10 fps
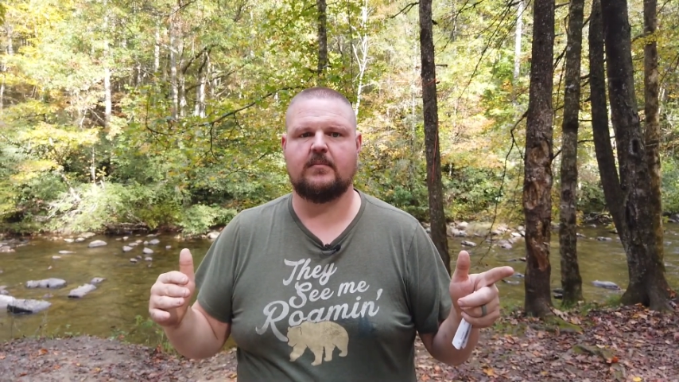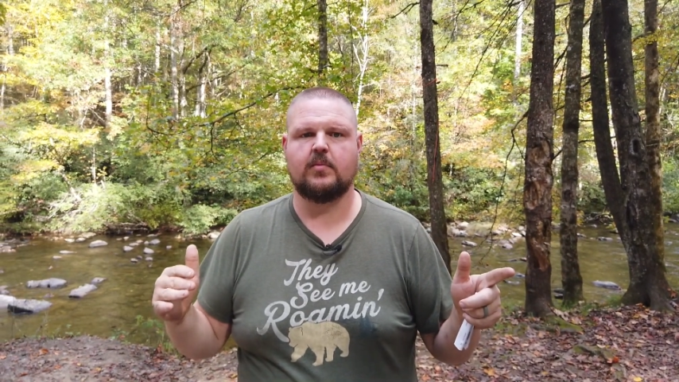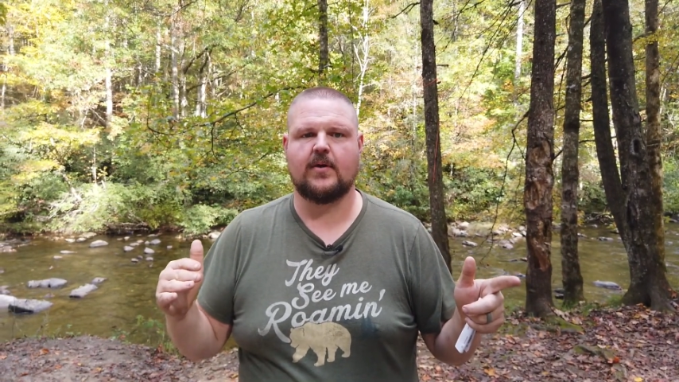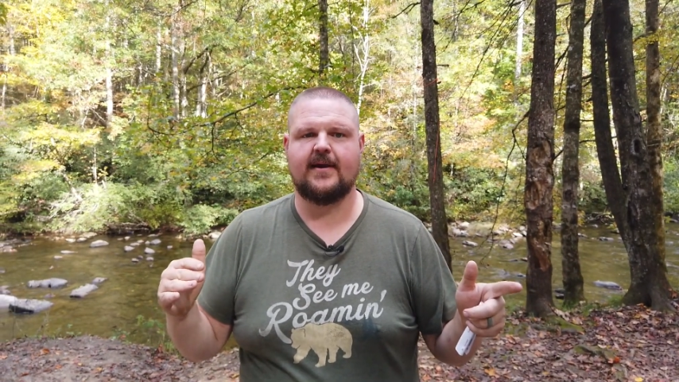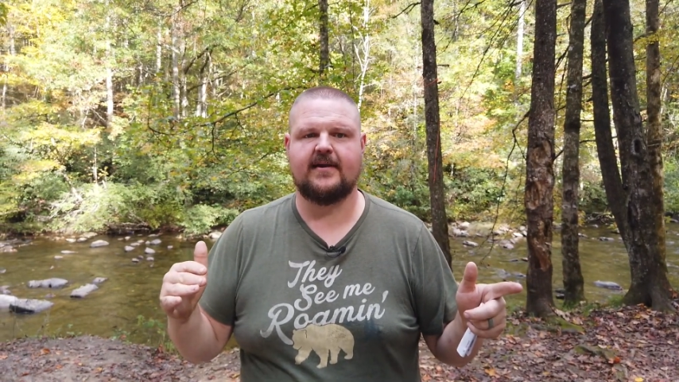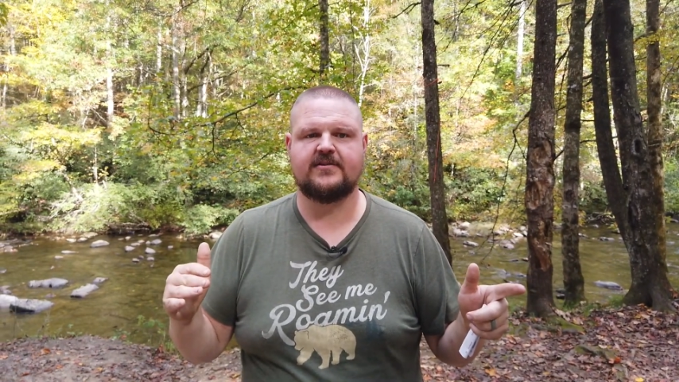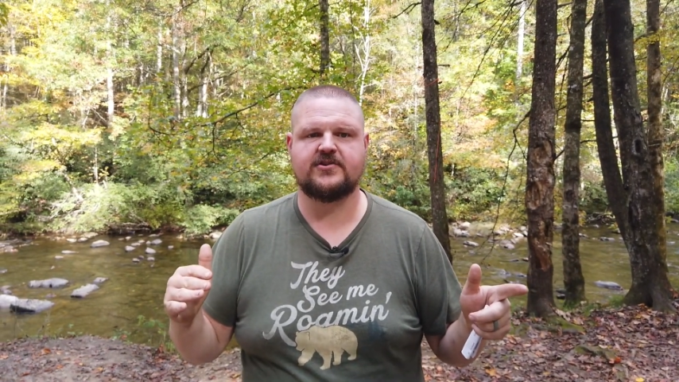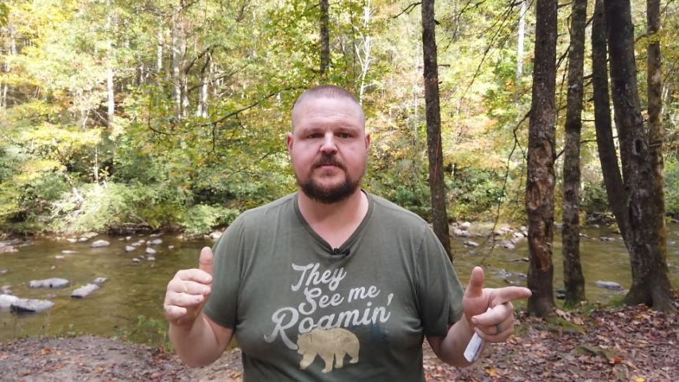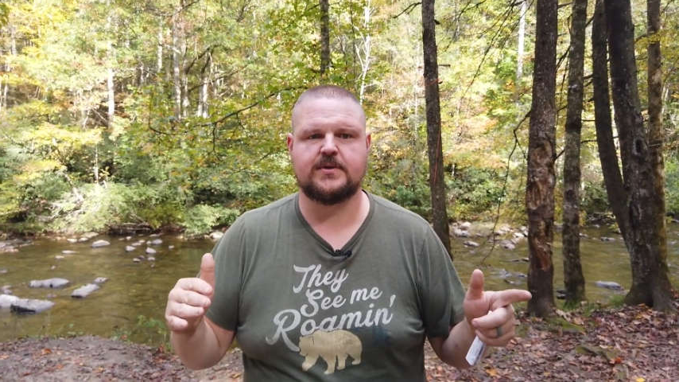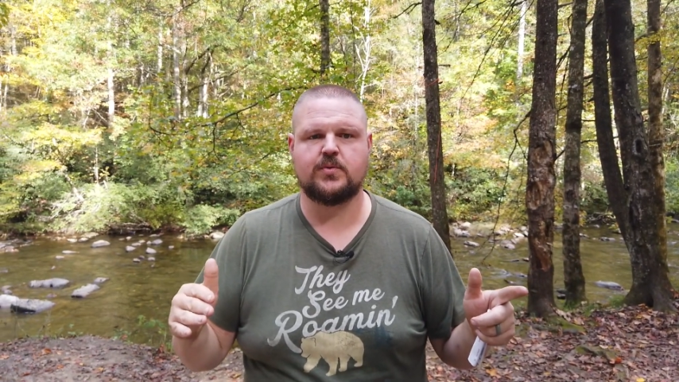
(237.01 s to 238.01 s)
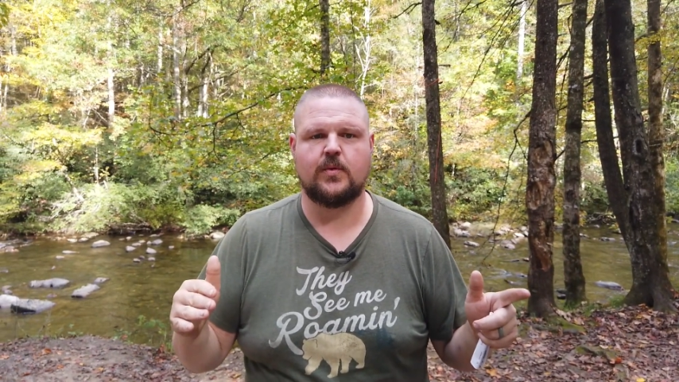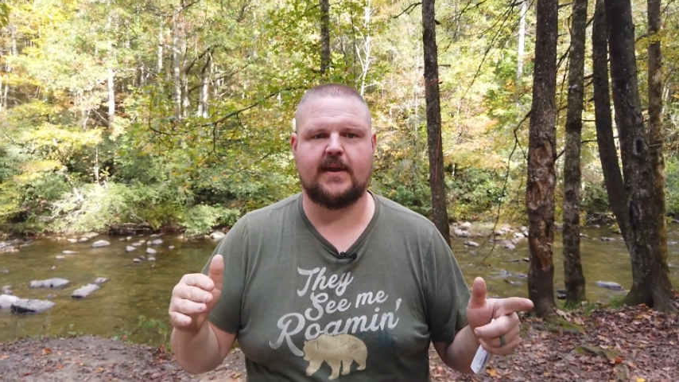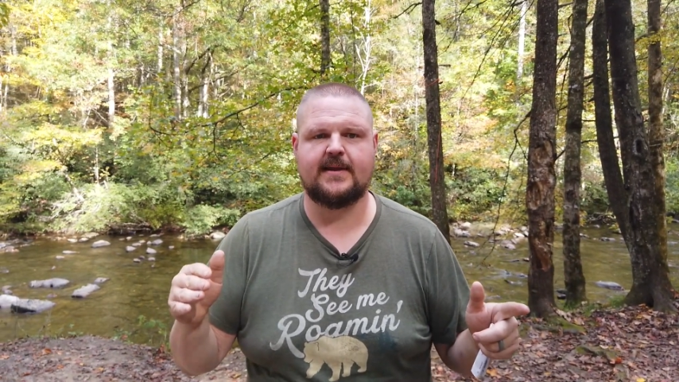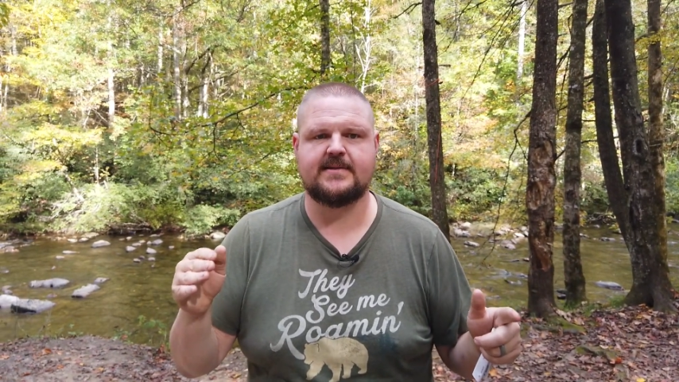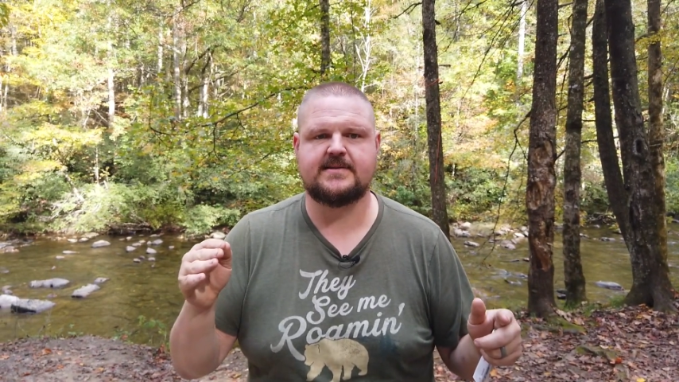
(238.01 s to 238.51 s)
bridge
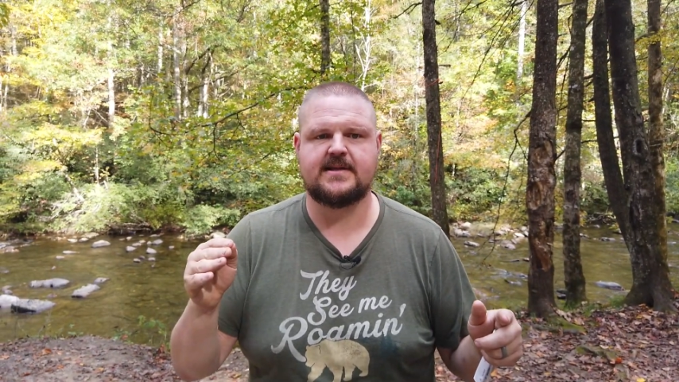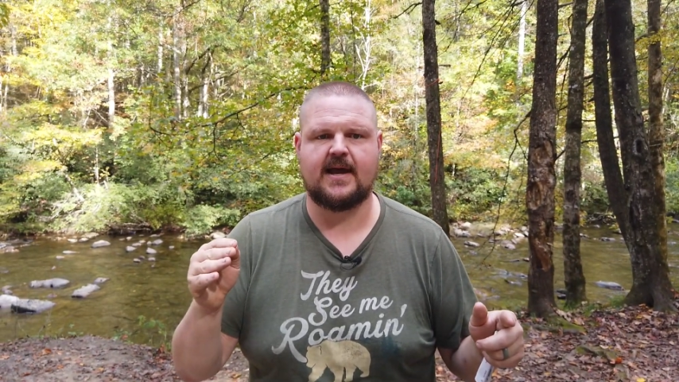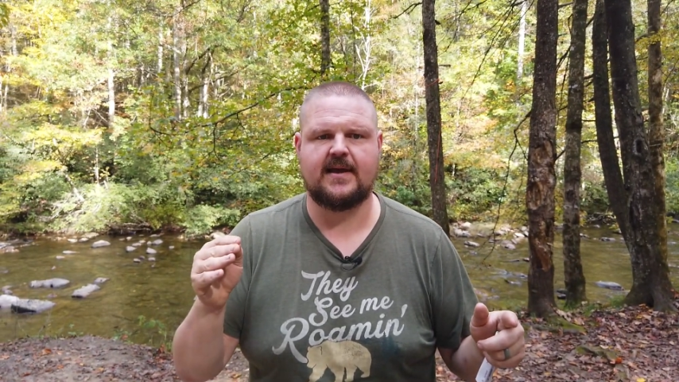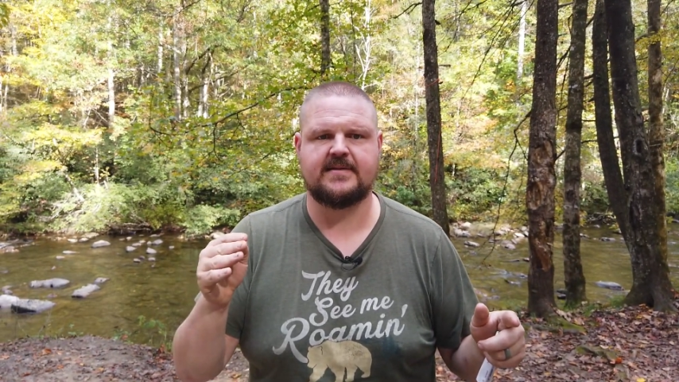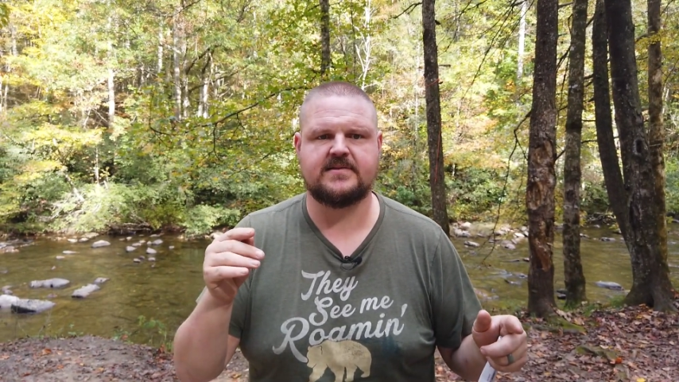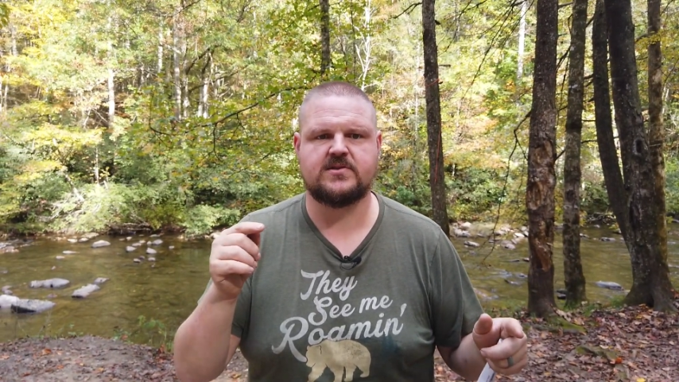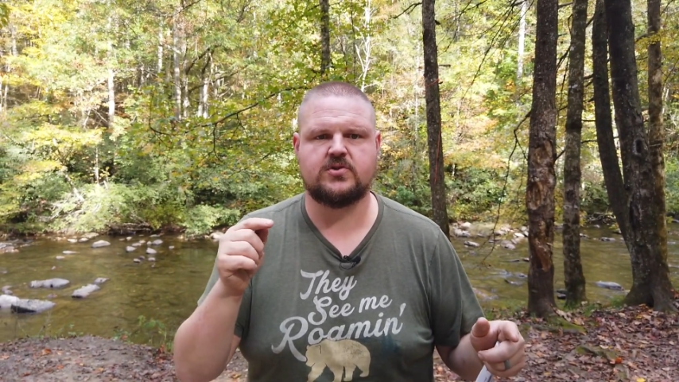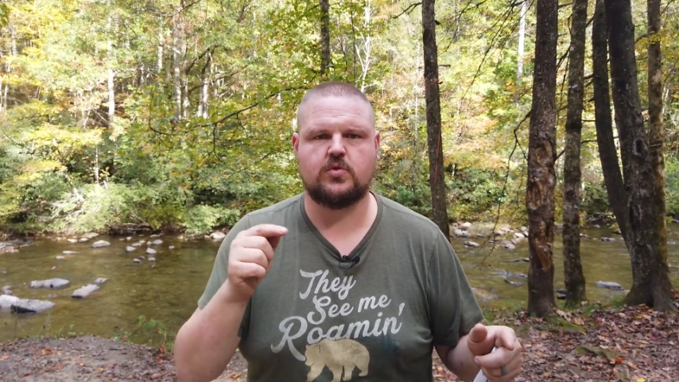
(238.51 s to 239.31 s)
between sites